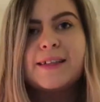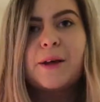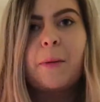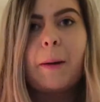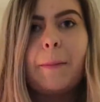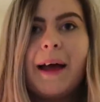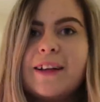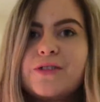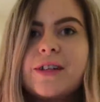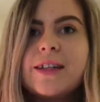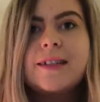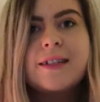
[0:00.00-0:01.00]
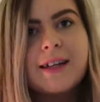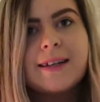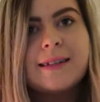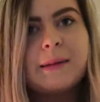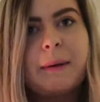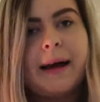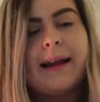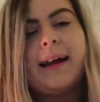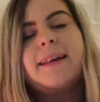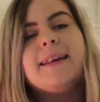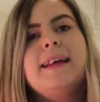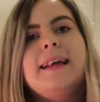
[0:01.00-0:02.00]
So my battery just went.
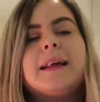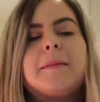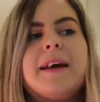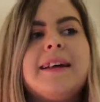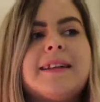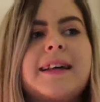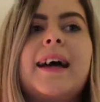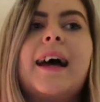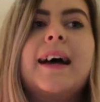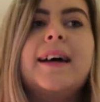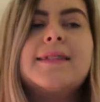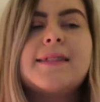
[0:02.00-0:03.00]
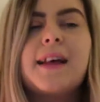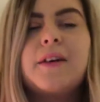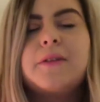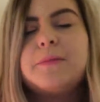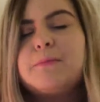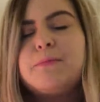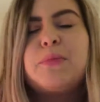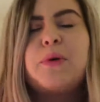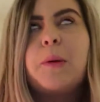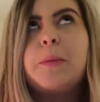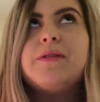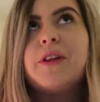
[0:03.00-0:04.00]
I nearly made it as a
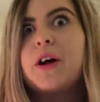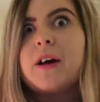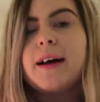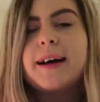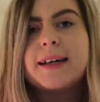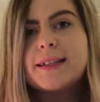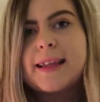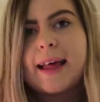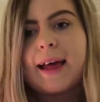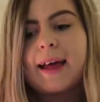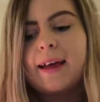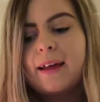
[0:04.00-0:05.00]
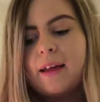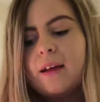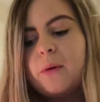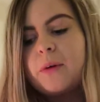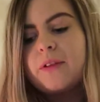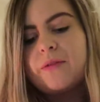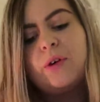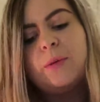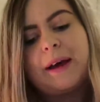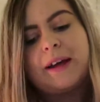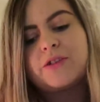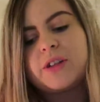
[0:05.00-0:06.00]
proper vlogger, I'd say, with a full
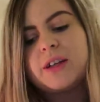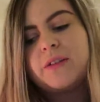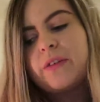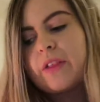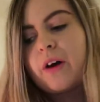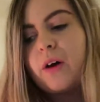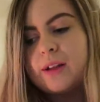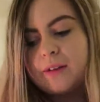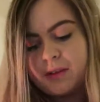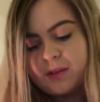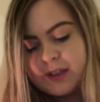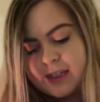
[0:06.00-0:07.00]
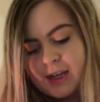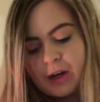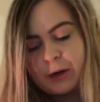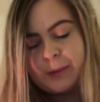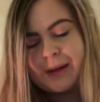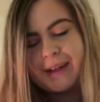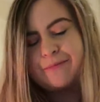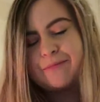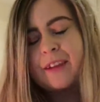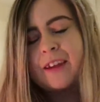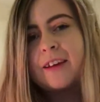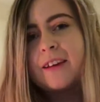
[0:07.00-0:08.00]
battery for the whole of the video, but
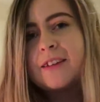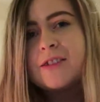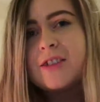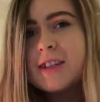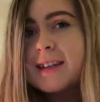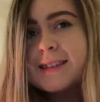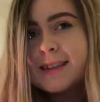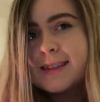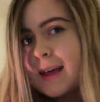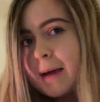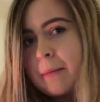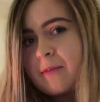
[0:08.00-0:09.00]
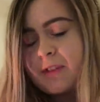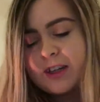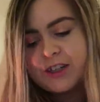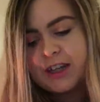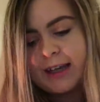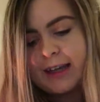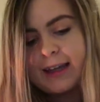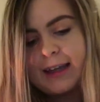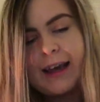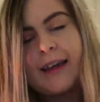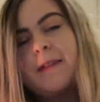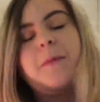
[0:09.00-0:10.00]
just as I'm finishing it,
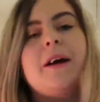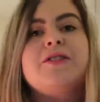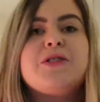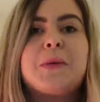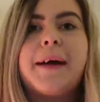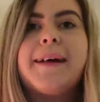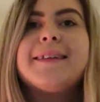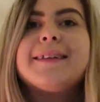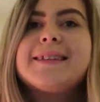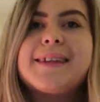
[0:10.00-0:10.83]
yeah, the battery went.